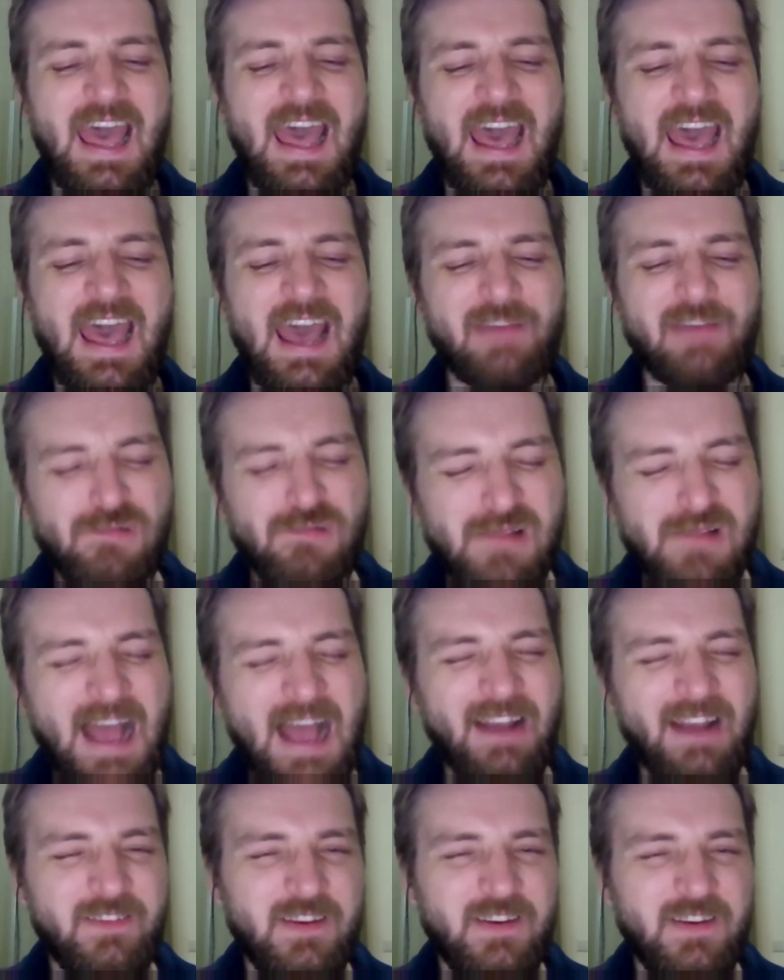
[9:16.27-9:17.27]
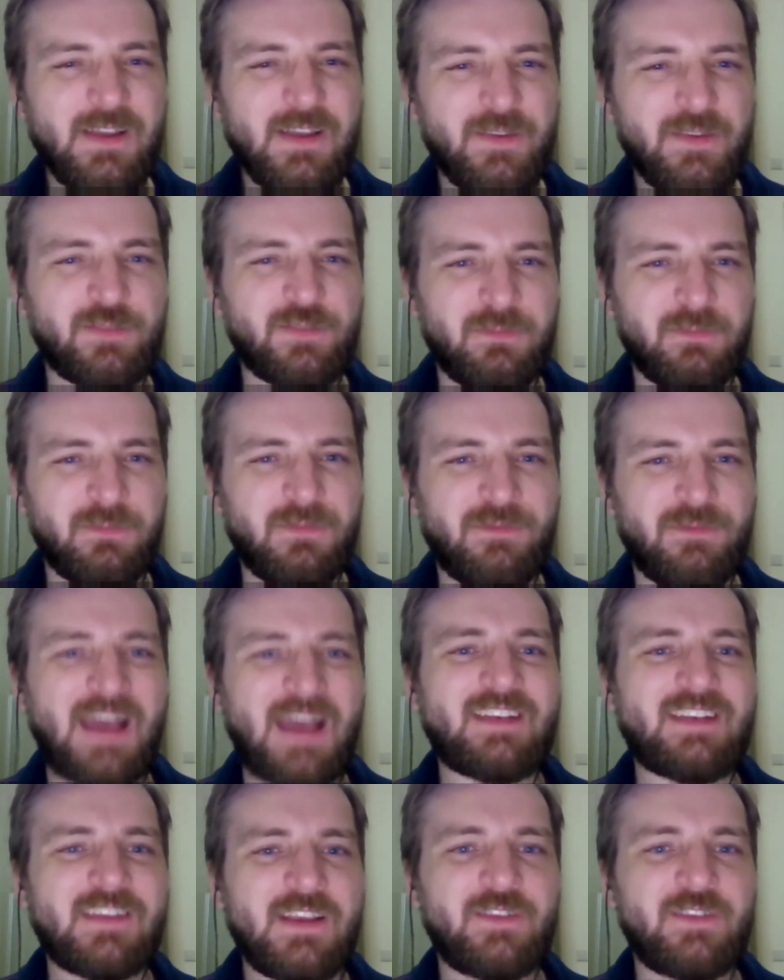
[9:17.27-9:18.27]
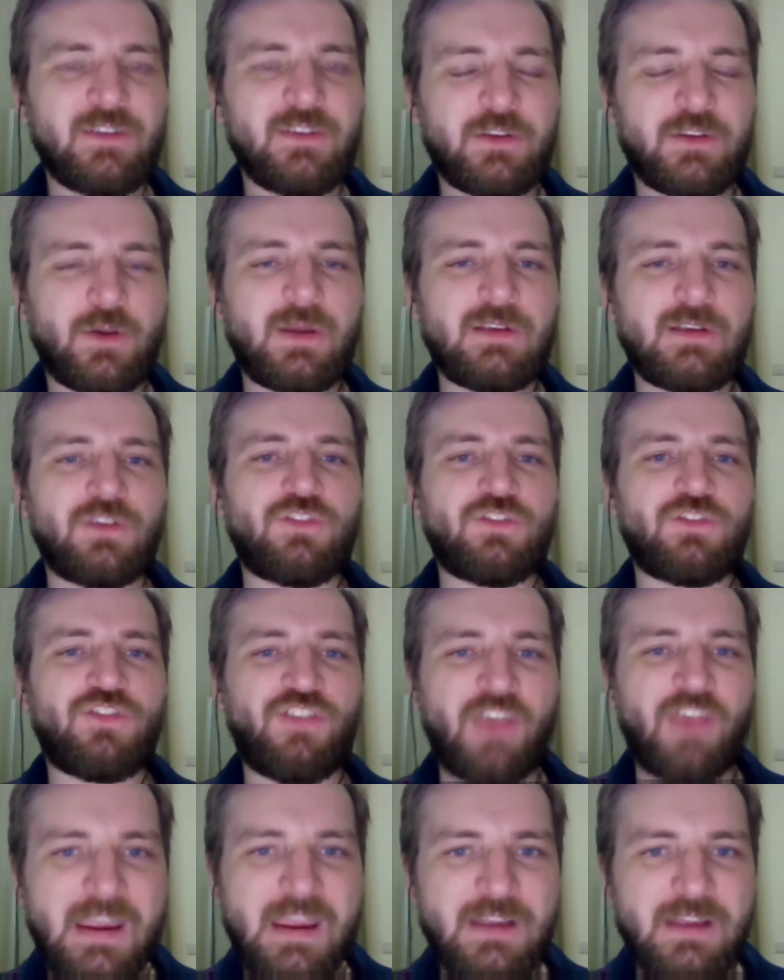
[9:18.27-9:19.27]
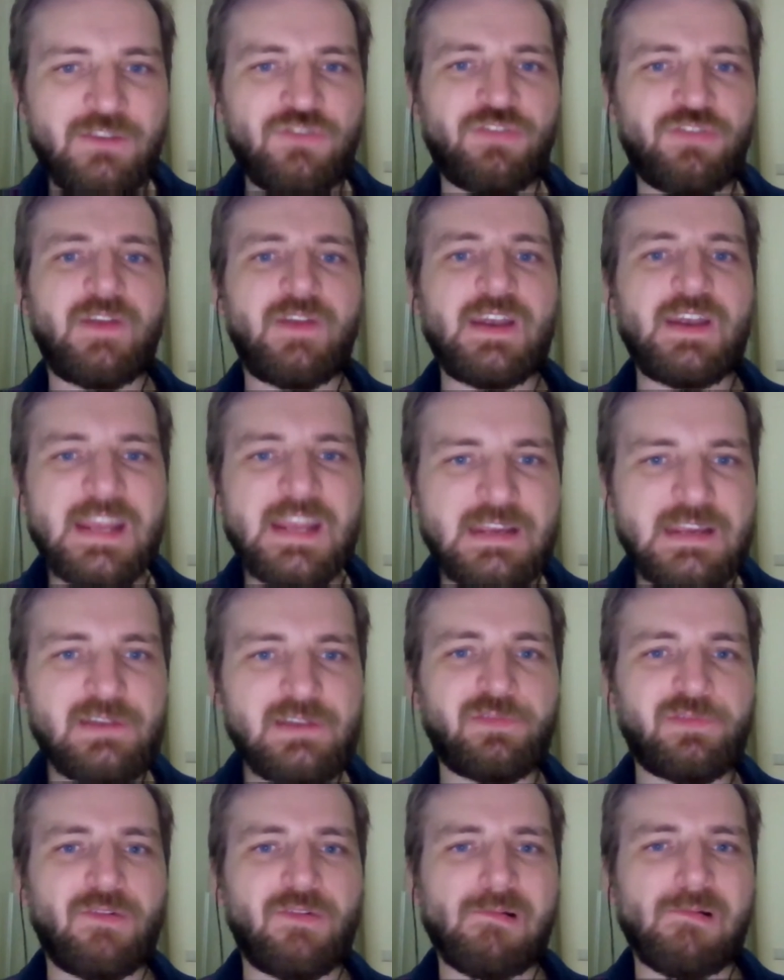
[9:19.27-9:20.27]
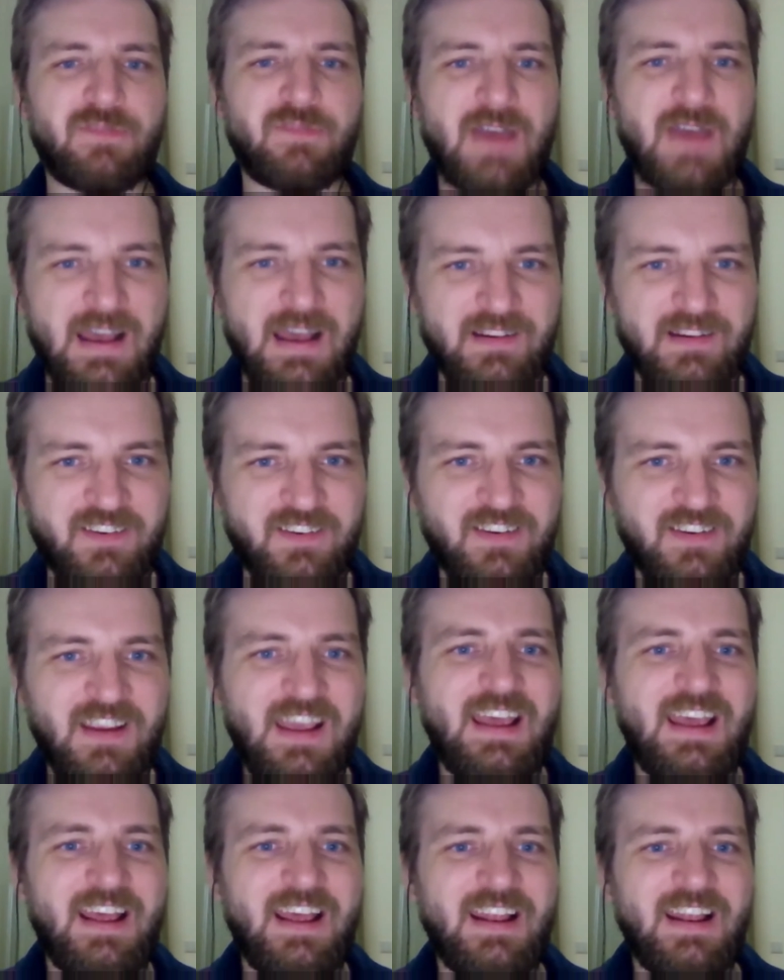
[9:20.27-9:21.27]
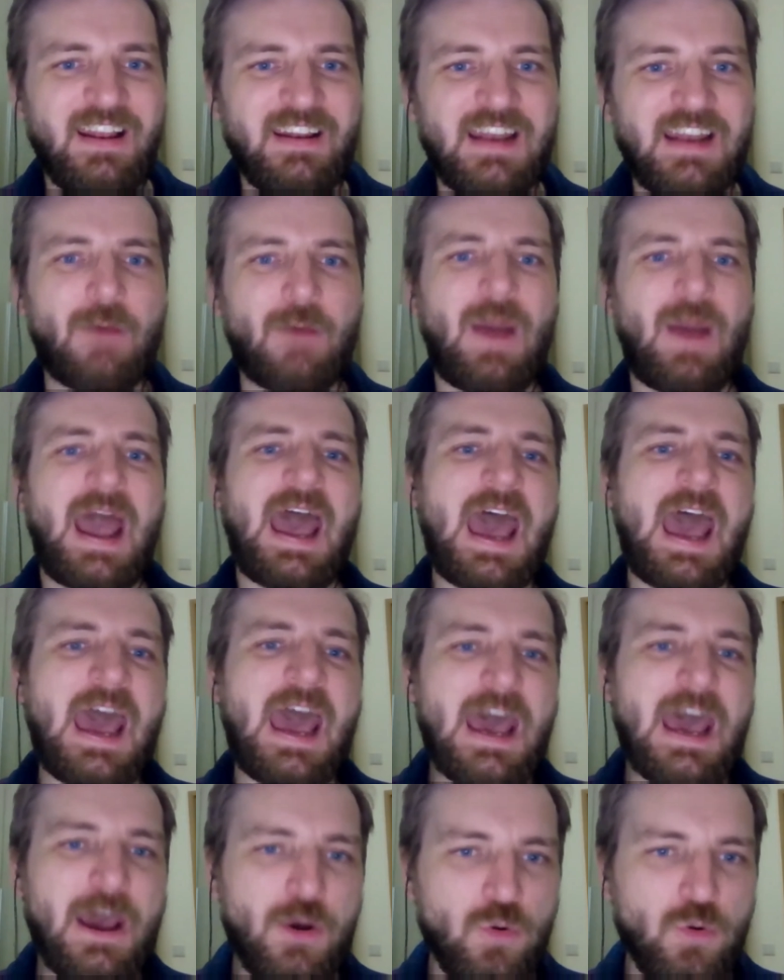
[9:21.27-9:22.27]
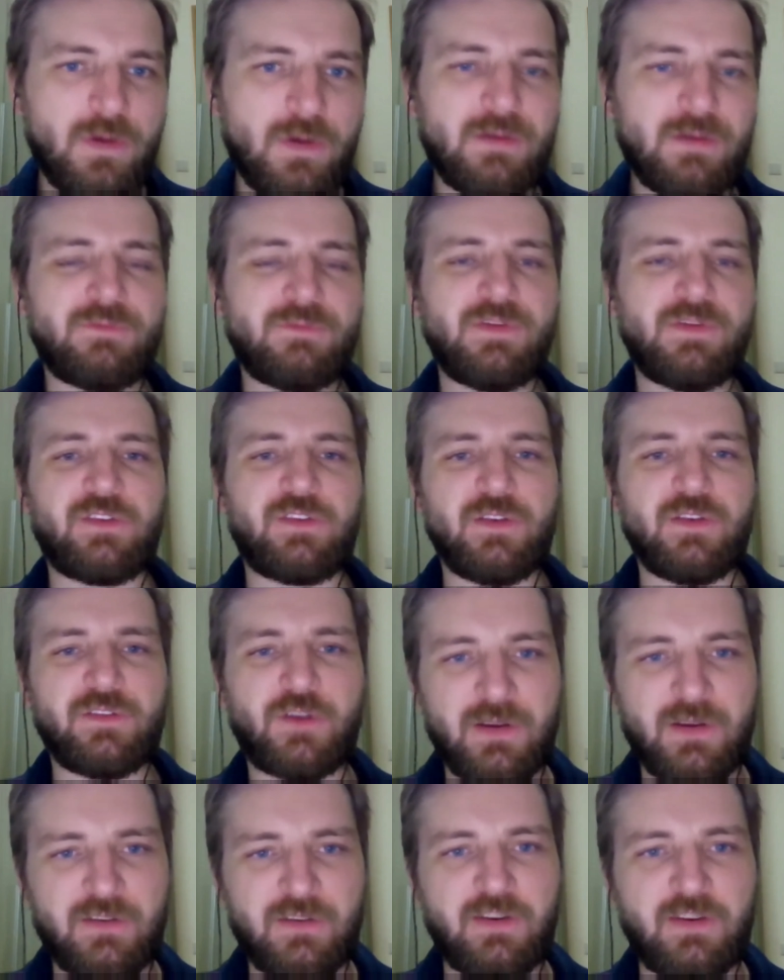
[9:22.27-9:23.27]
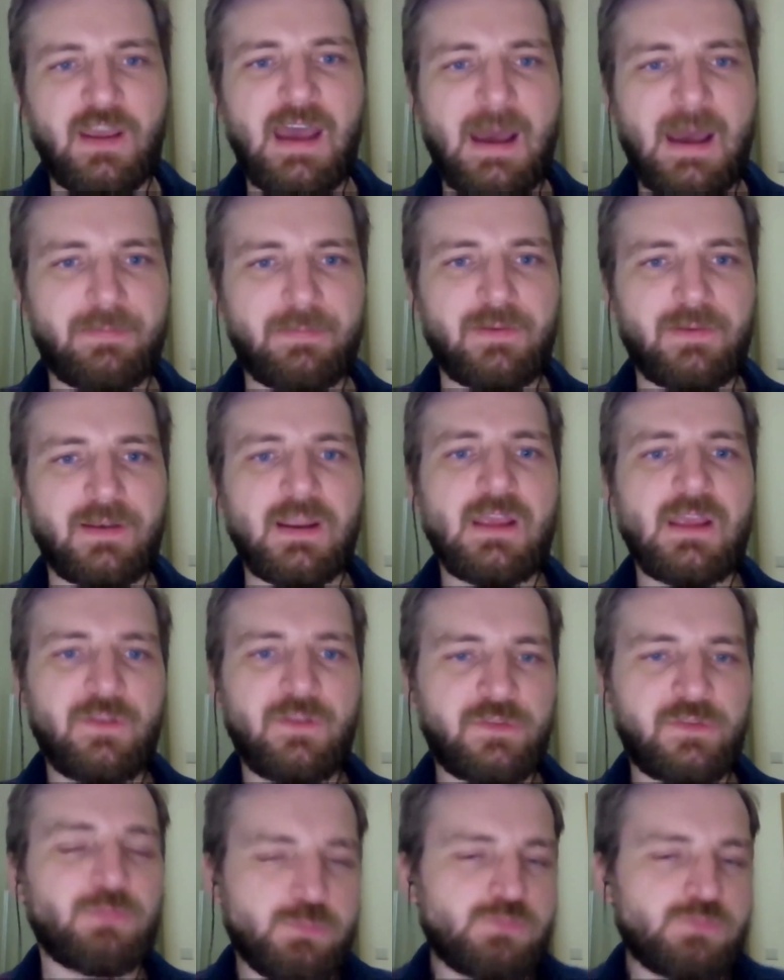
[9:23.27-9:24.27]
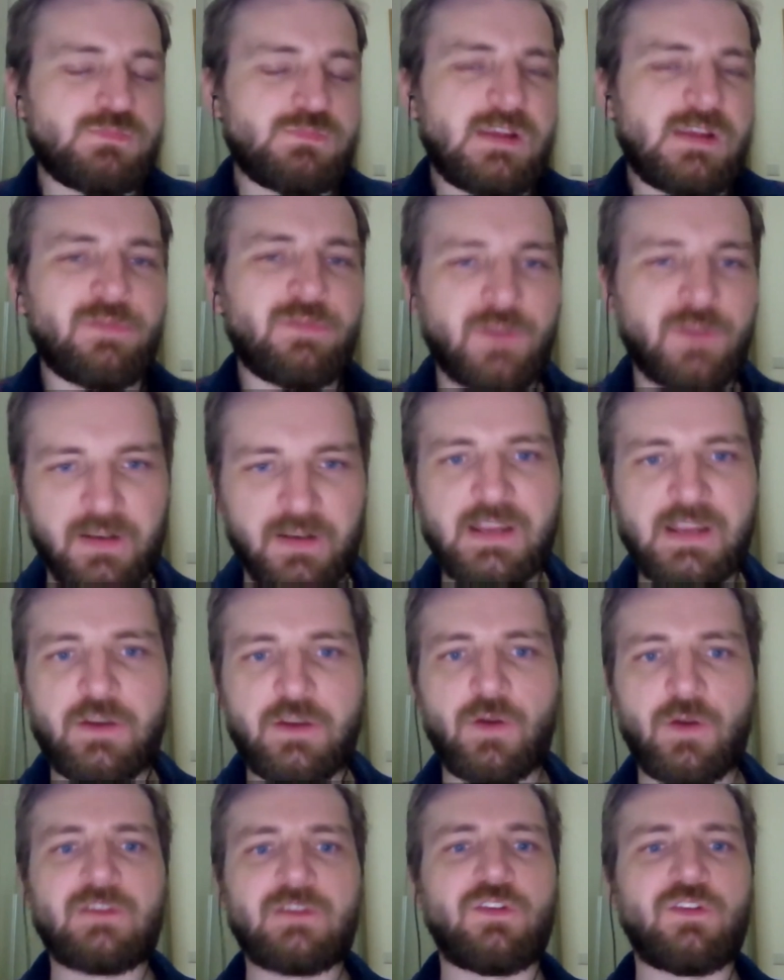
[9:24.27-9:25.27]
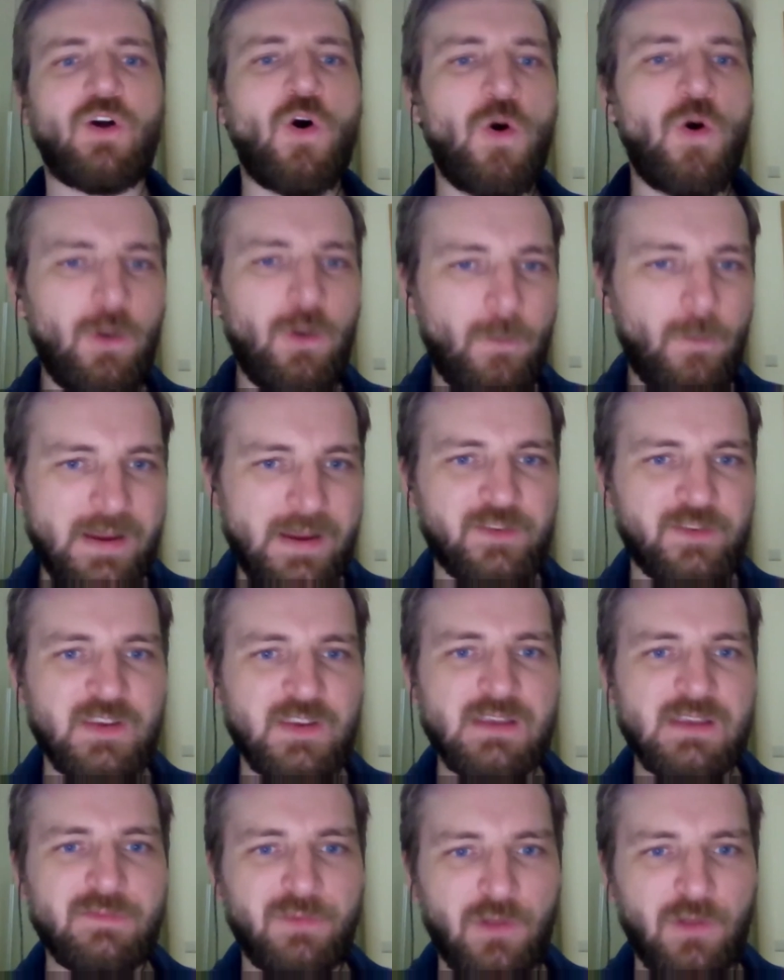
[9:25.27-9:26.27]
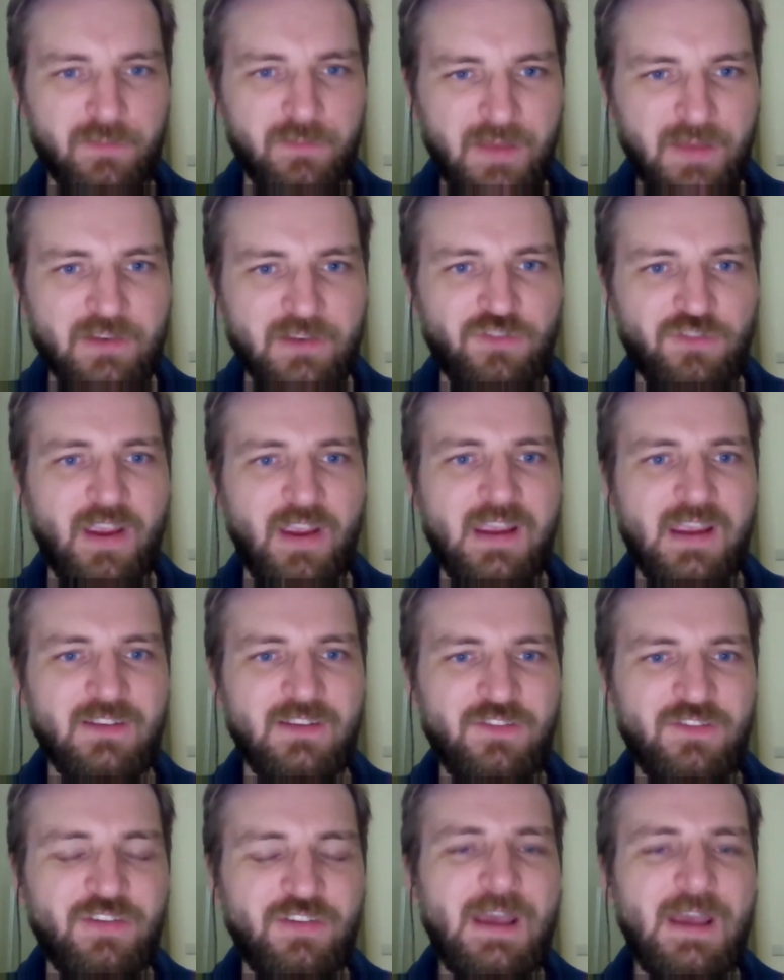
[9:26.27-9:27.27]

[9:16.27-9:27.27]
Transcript: And the reality is that isn't going to change the need for that. Now, how this is going to happen is definitely going to always evolve and change,